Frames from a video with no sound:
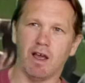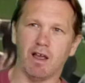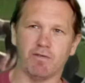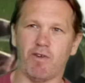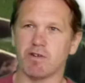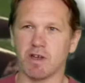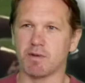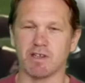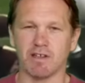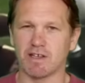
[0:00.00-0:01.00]
As far as I'm
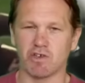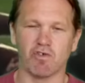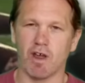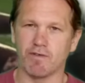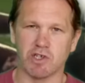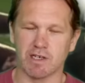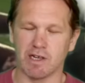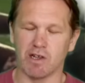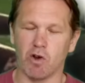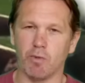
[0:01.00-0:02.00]
concerned, that's a try for
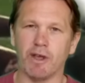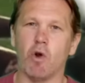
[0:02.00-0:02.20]
Cheslin Kolbe.